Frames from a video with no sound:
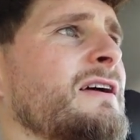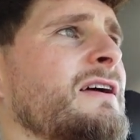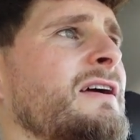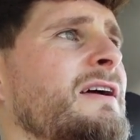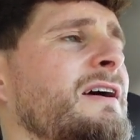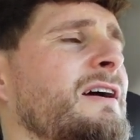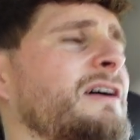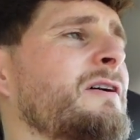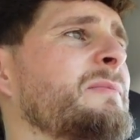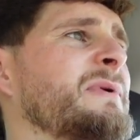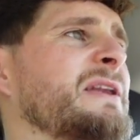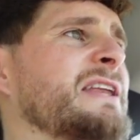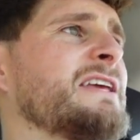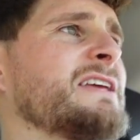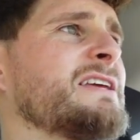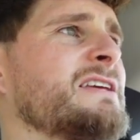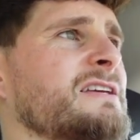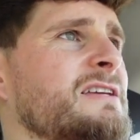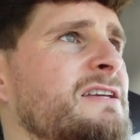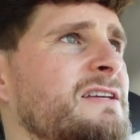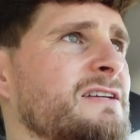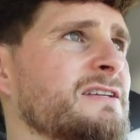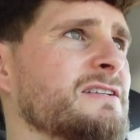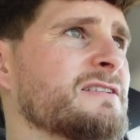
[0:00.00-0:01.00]
how
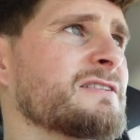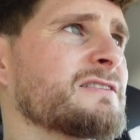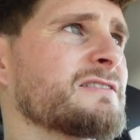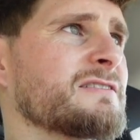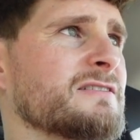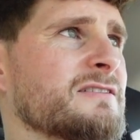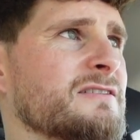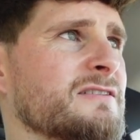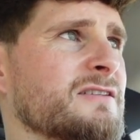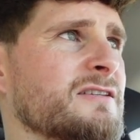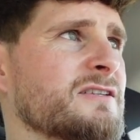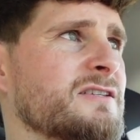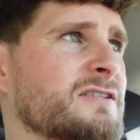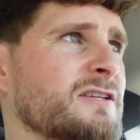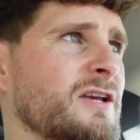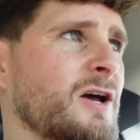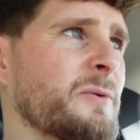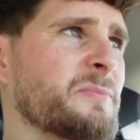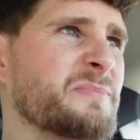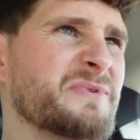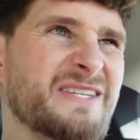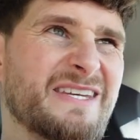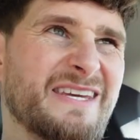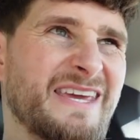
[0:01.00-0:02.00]
many
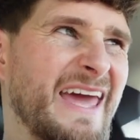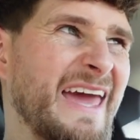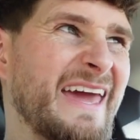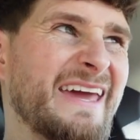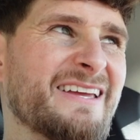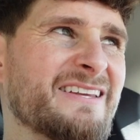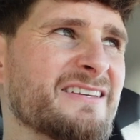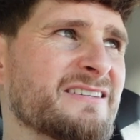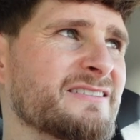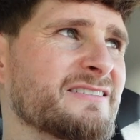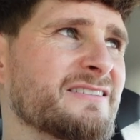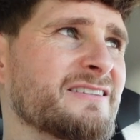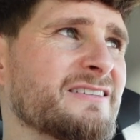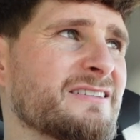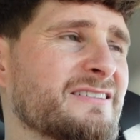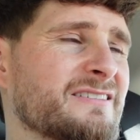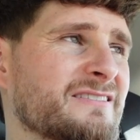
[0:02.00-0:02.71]
subs gained.